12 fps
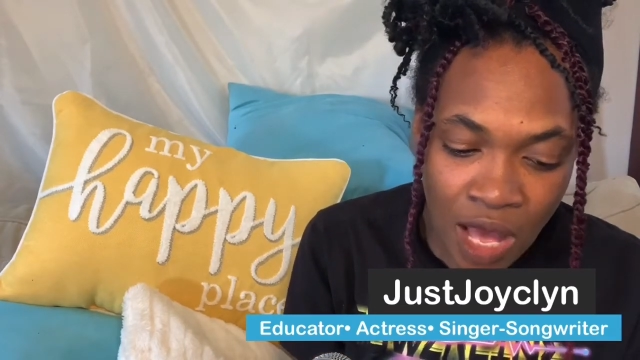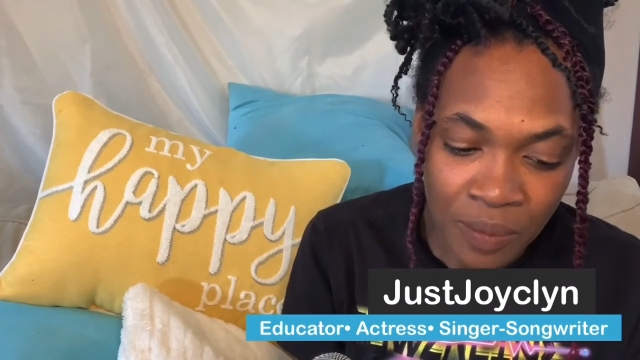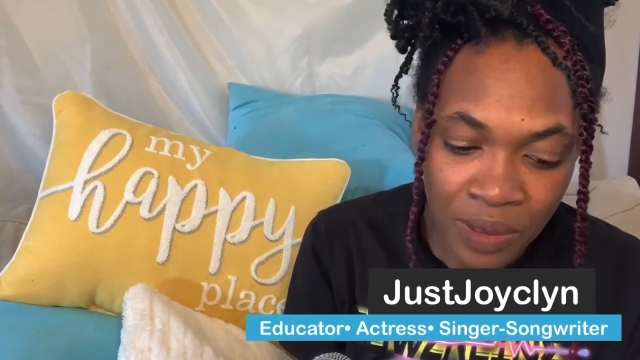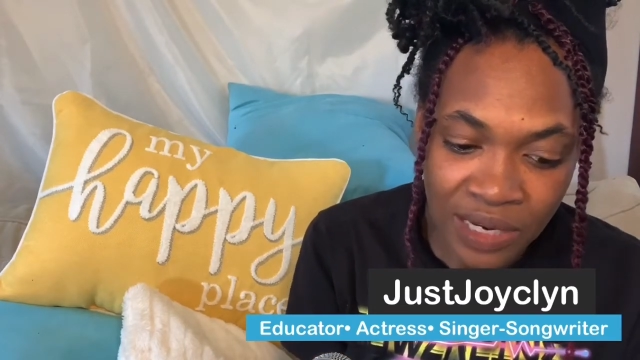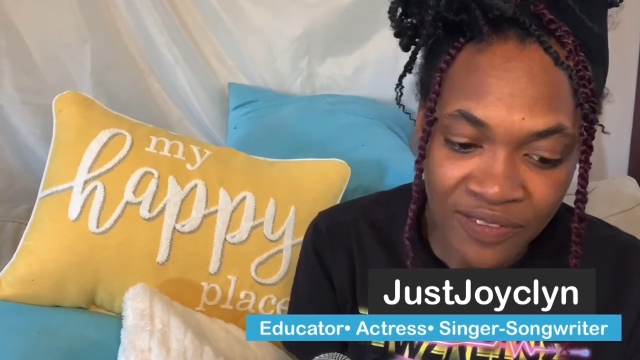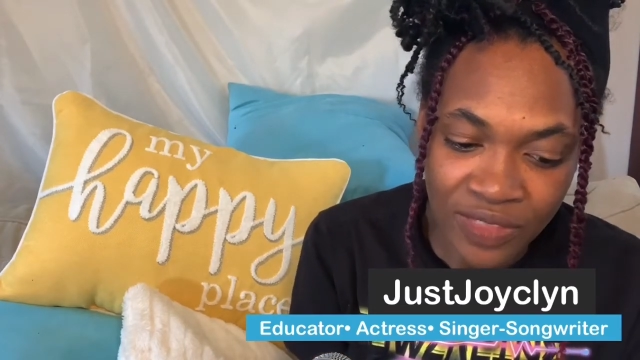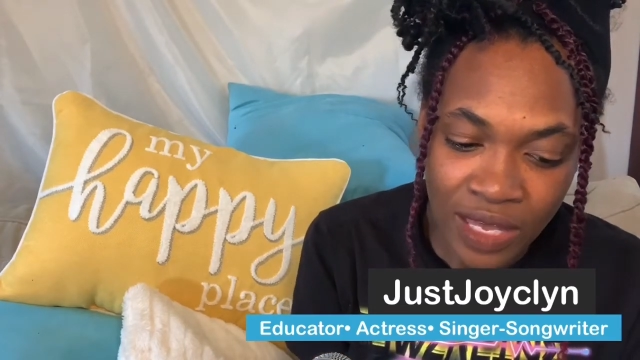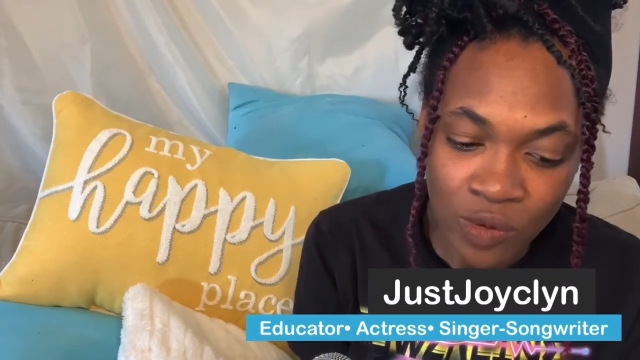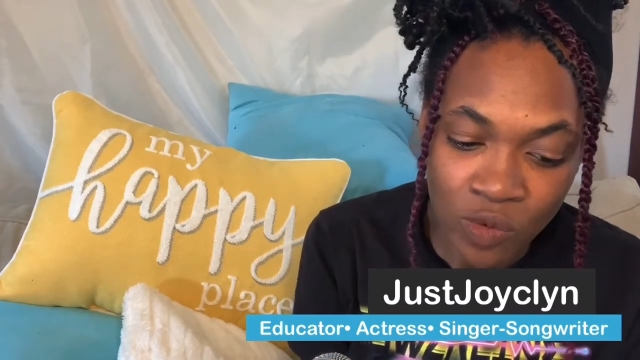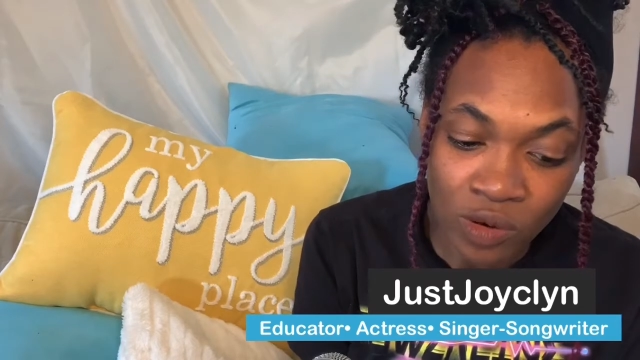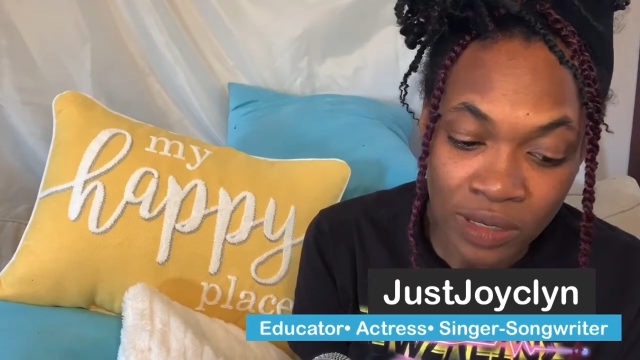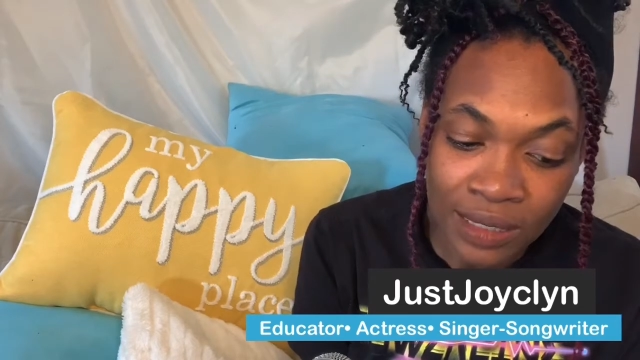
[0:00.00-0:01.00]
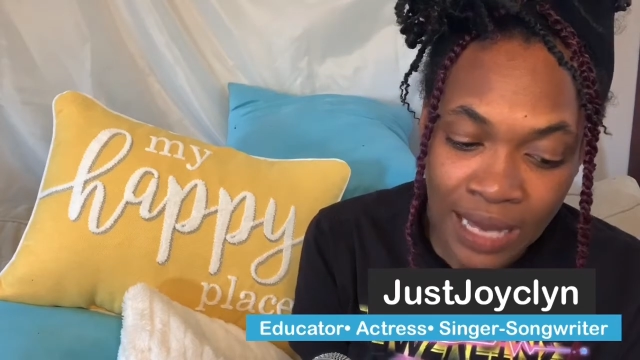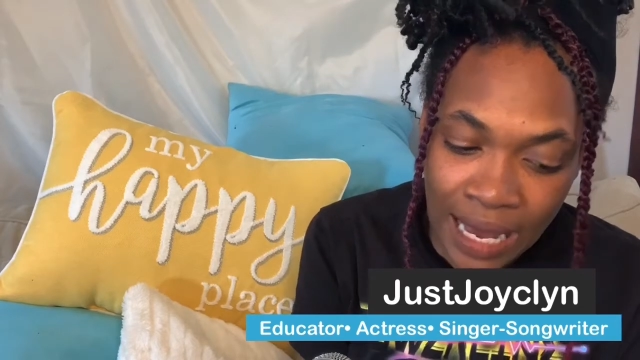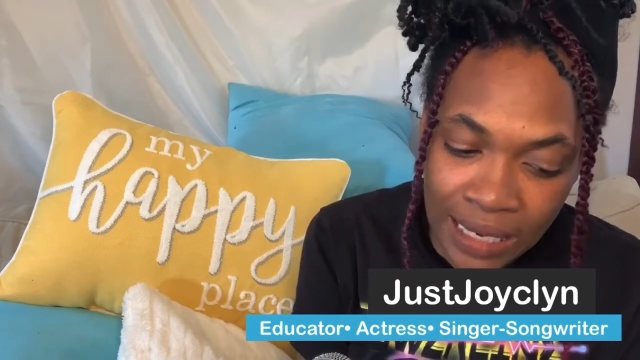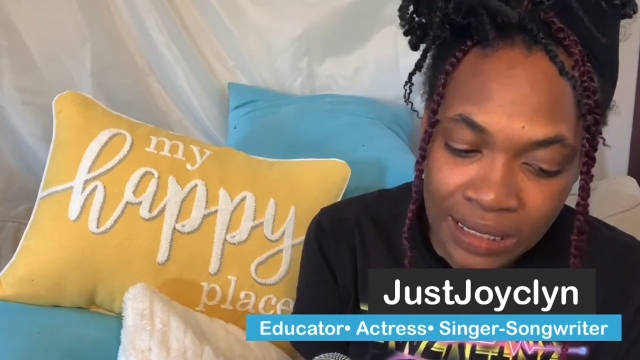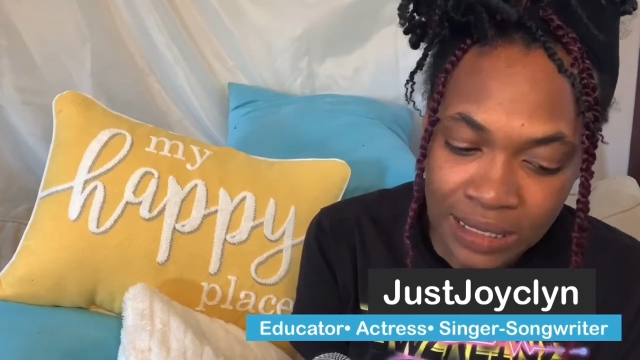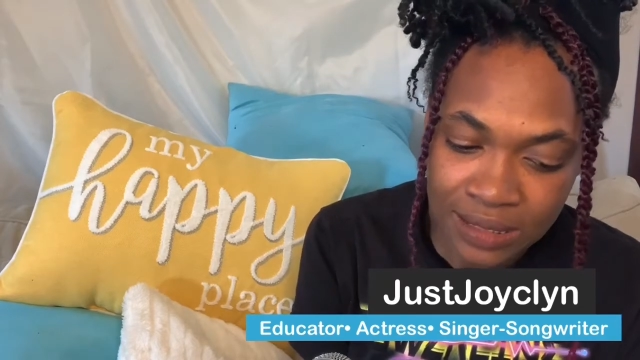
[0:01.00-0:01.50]
But if they will
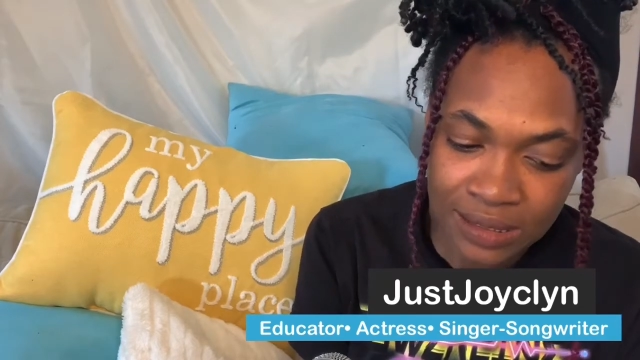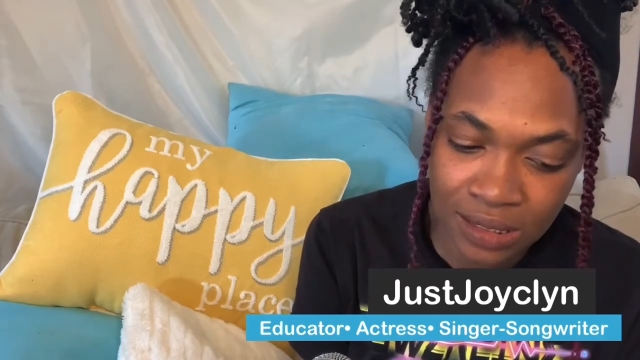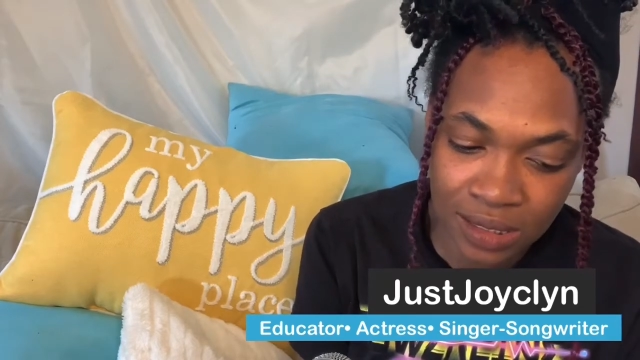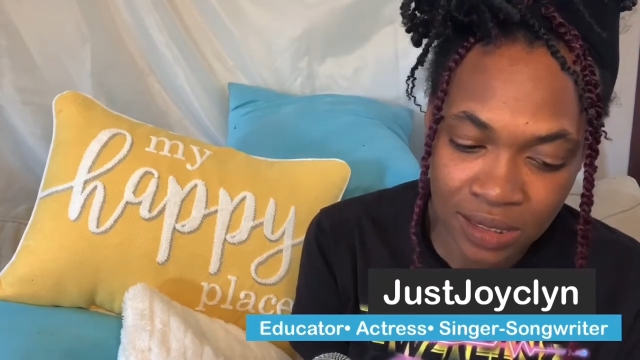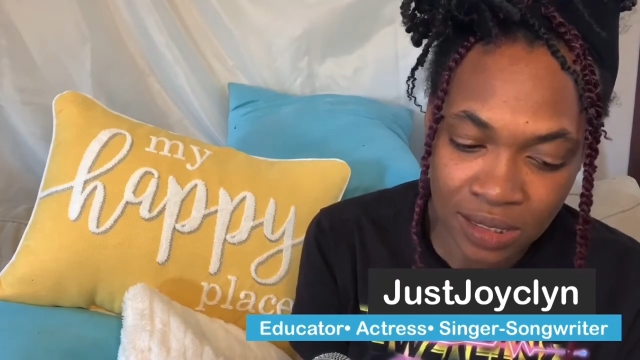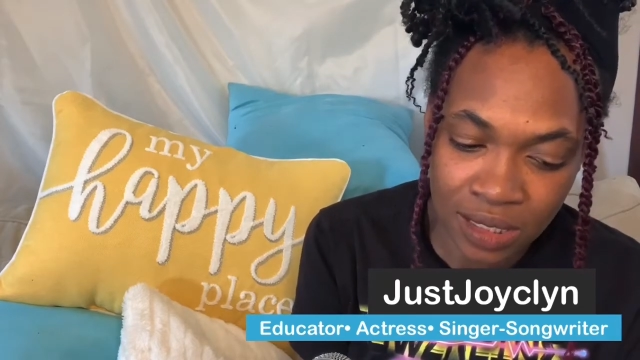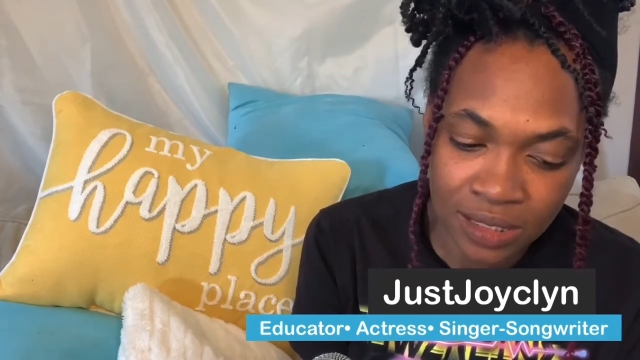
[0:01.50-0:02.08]
not listen,